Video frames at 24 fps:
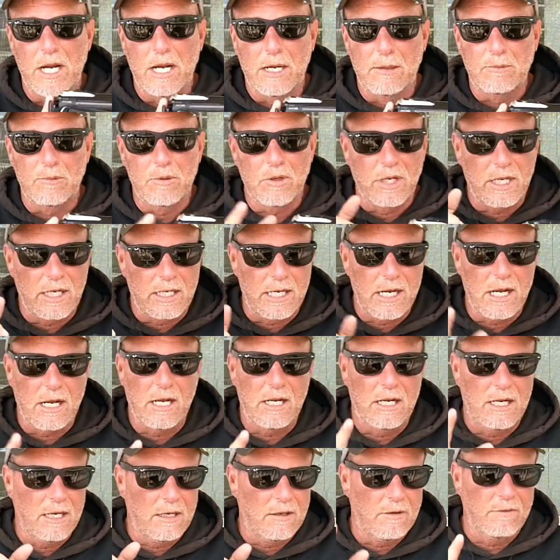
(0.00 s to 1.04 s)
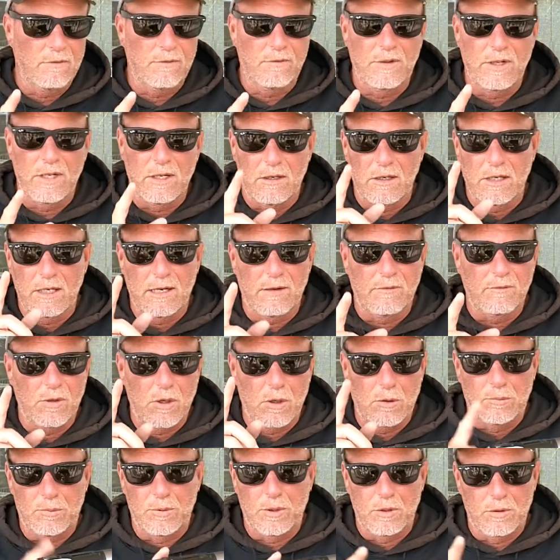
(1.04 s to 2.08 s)
my upgrade. Now I have, you know, I have
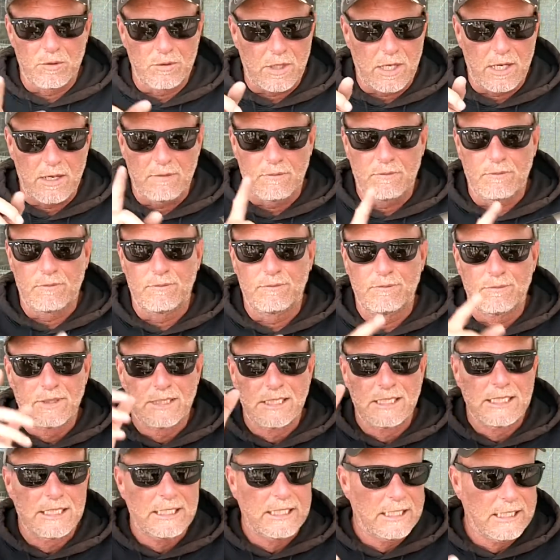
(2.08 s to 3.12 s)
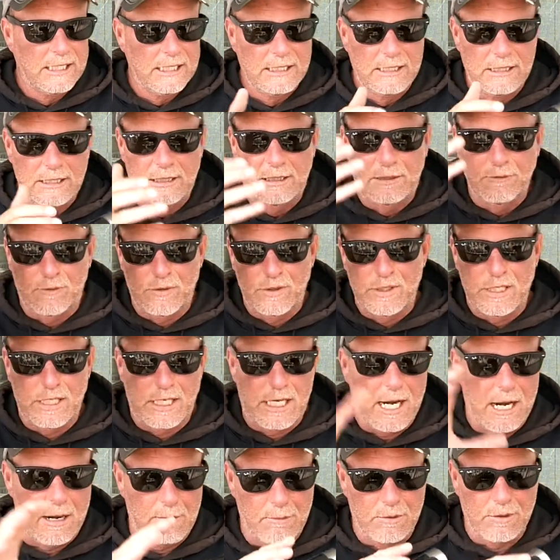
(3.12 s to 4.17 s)
GoPros, I have different
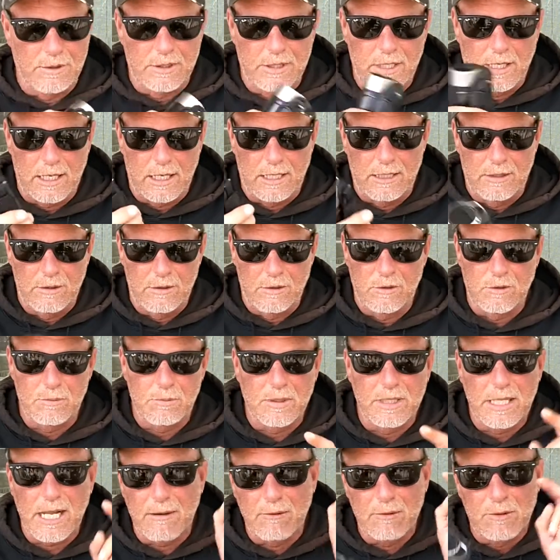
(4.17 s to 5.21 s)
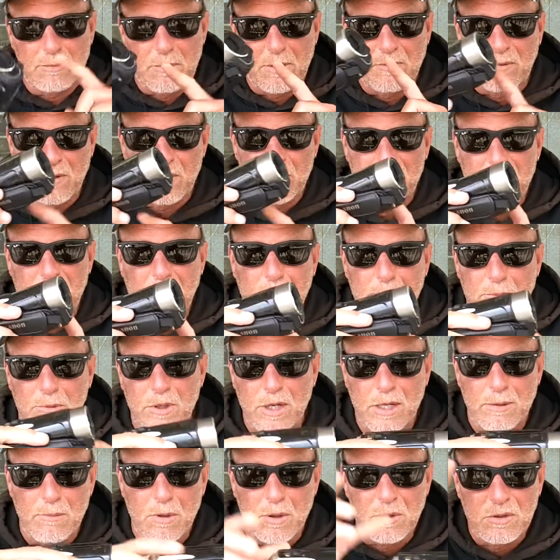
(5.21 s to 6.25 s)
cameras that I use, but that was my first
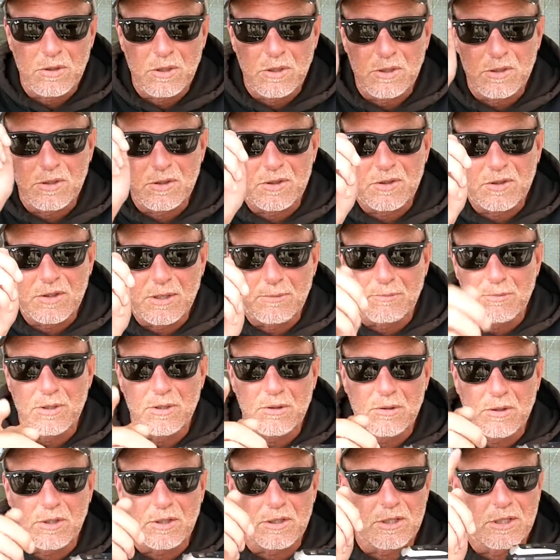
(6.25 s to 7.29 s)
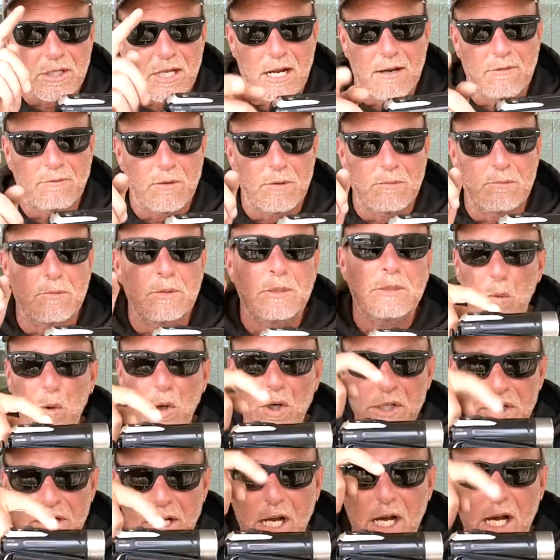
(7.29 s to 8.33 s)
upgrade. Most of those tips and tricks, a lot of them
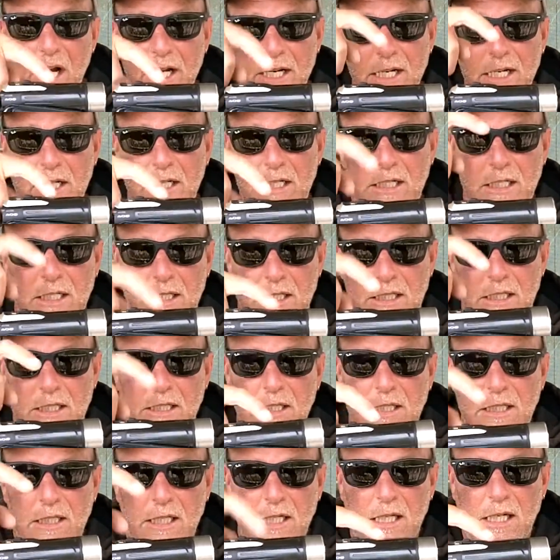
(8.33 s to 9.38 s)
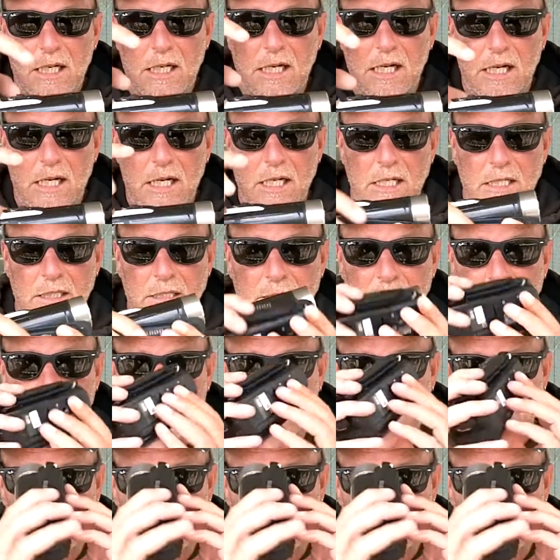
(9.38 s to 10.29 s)
were done on